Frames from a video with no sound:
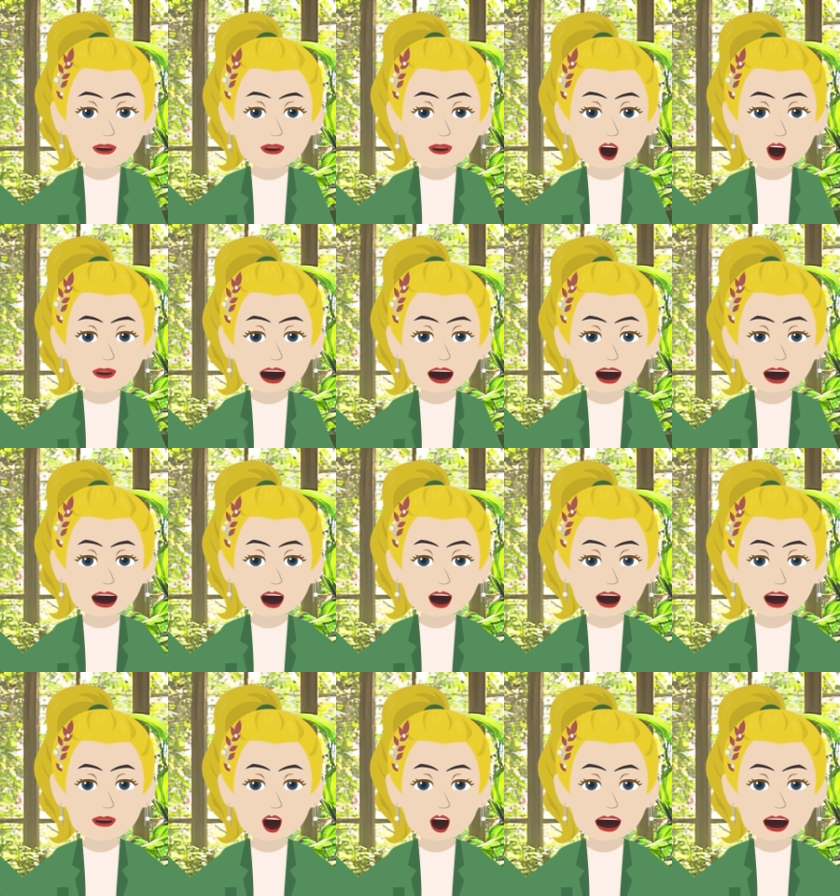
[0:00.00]
if you are
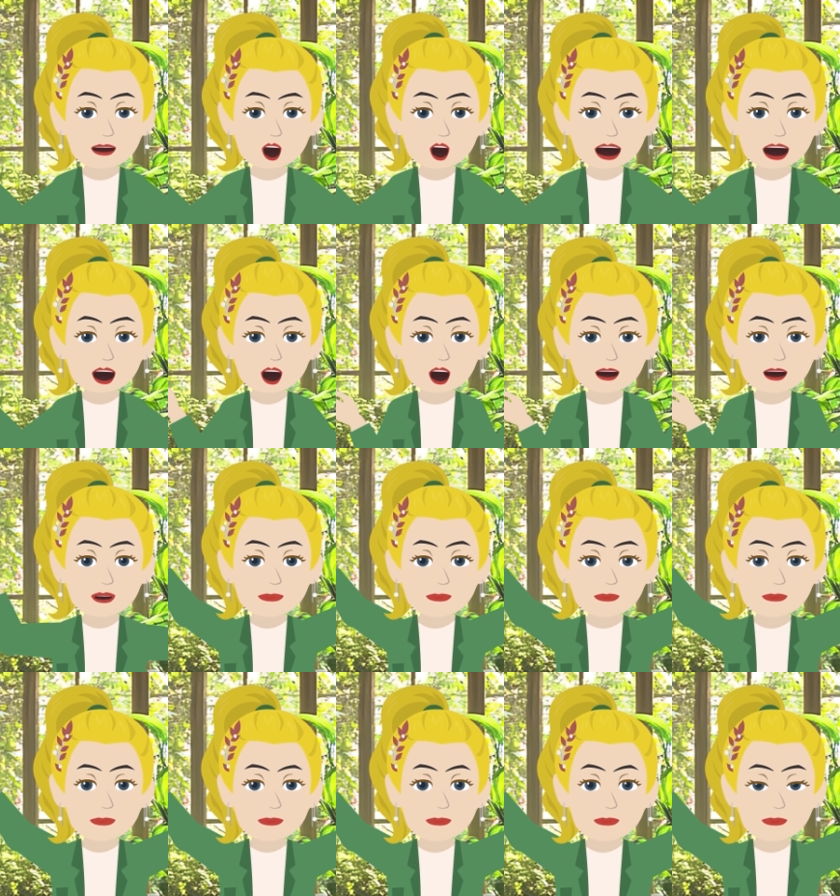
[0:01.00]
looking at illness,
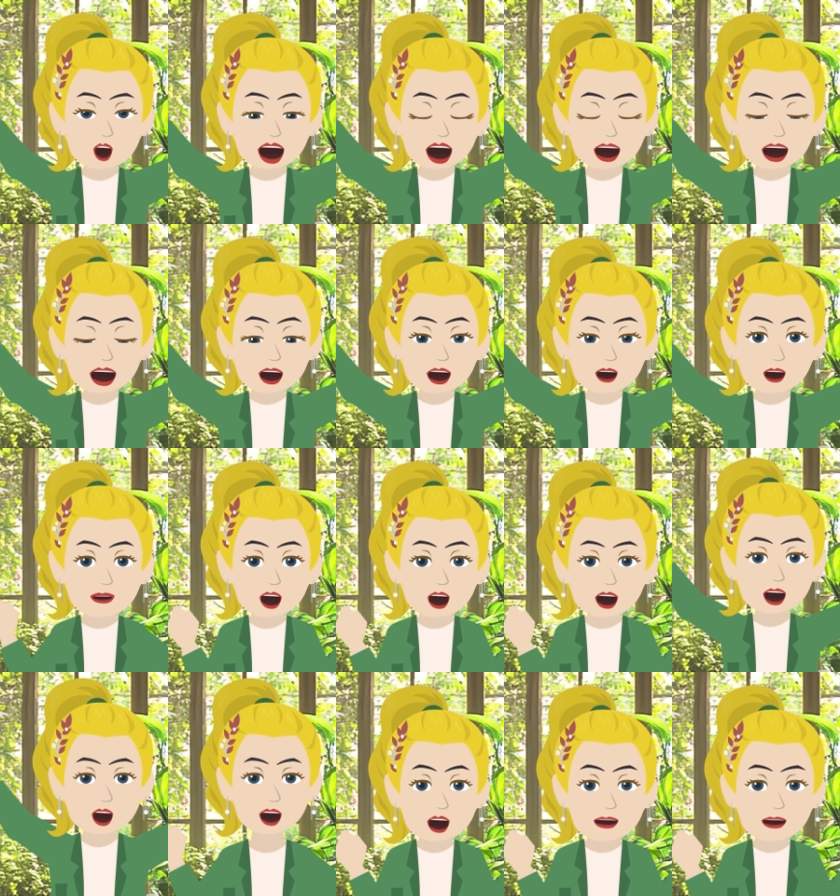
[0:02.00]
your own or
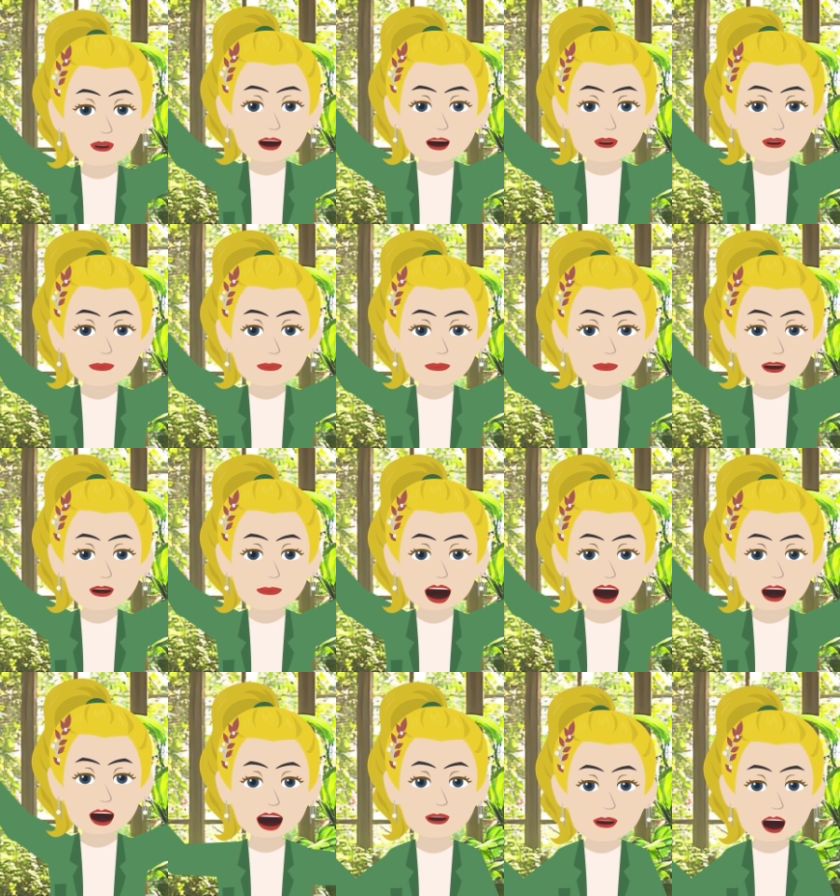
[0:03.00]
someone else's, and
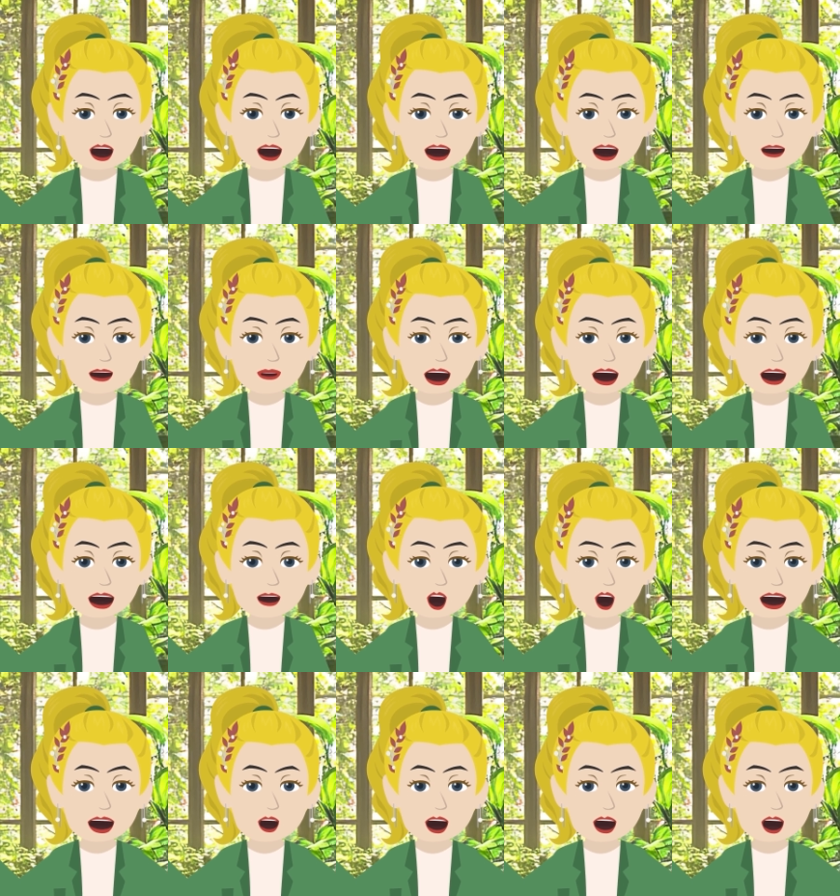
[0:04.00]
you're feeling
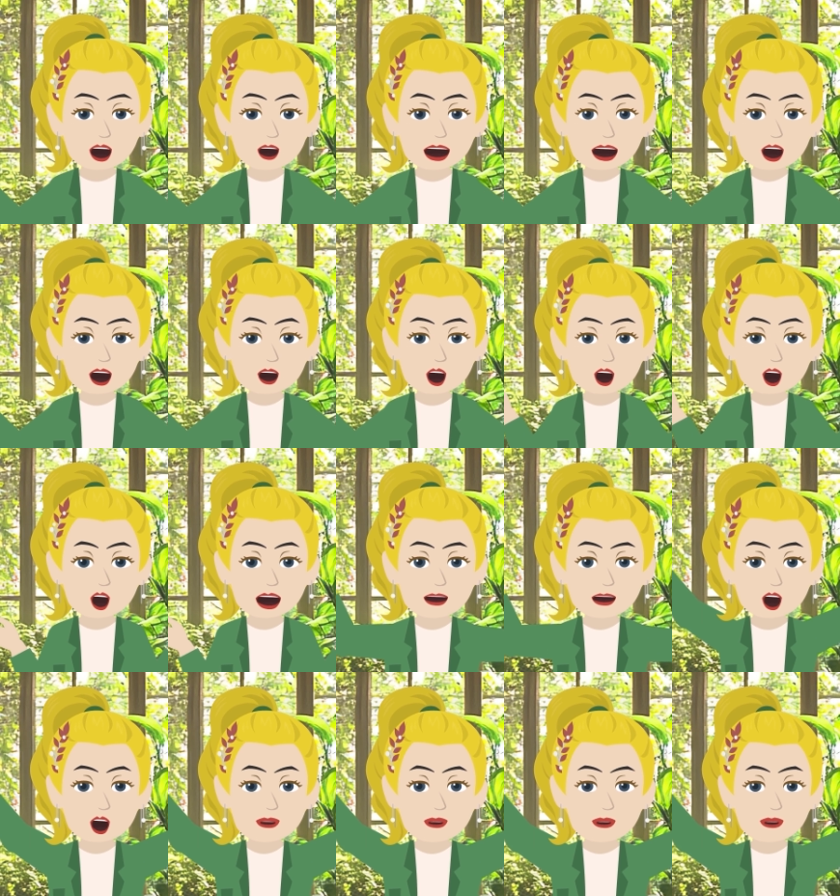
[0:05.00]
frightened about the idea of
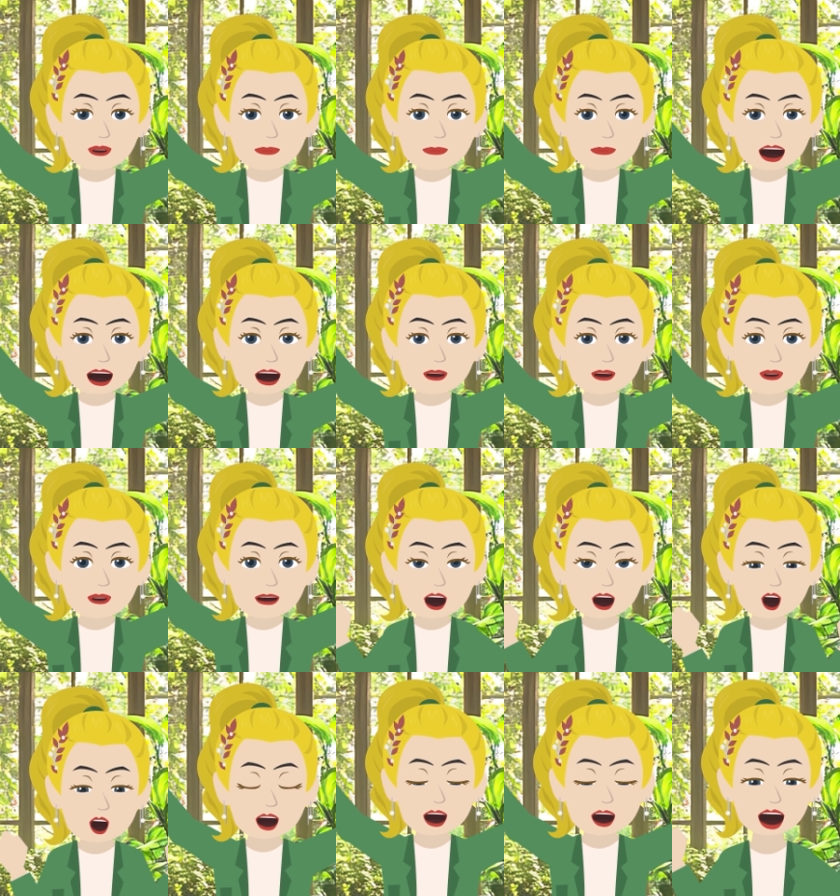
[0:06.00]
it, that
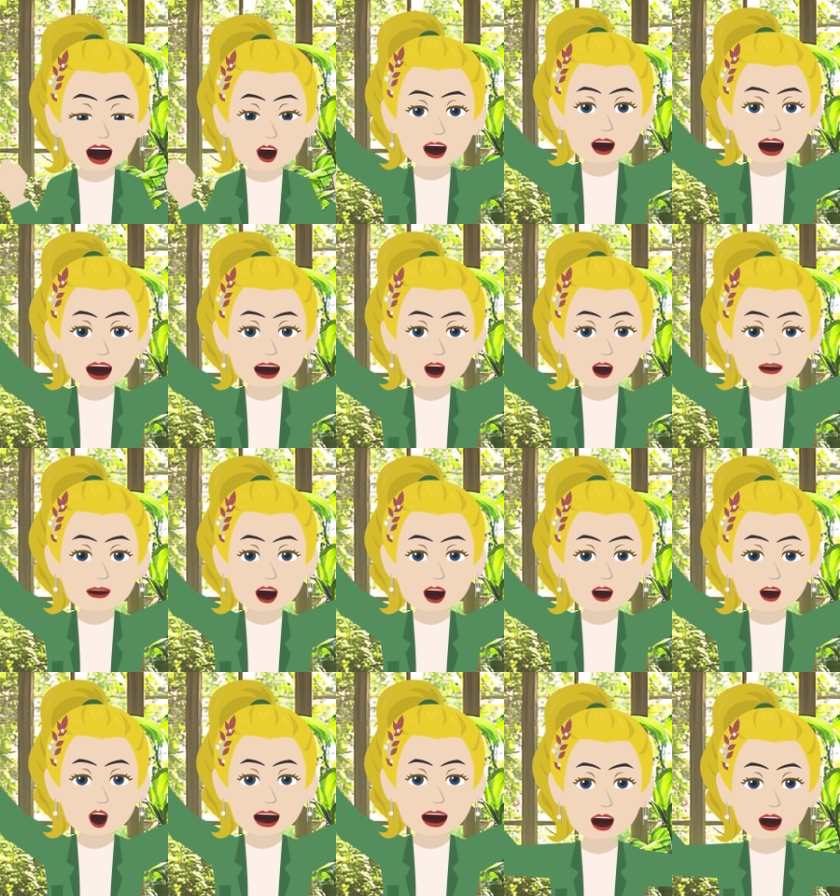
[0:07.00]
fear is your
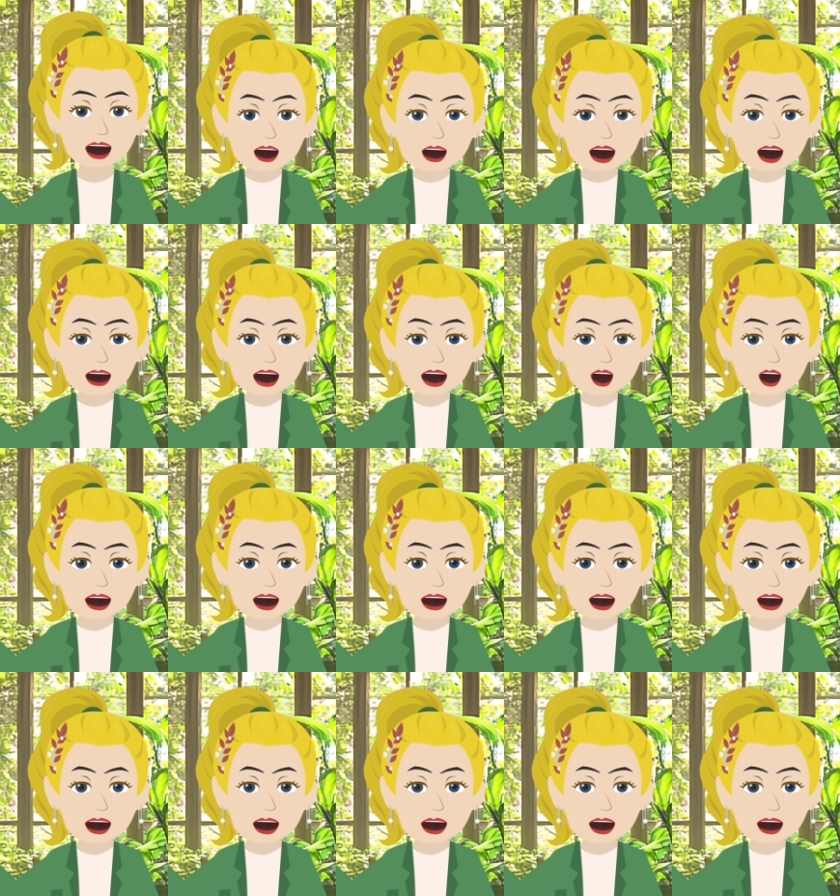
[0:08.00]
indicator that you're not a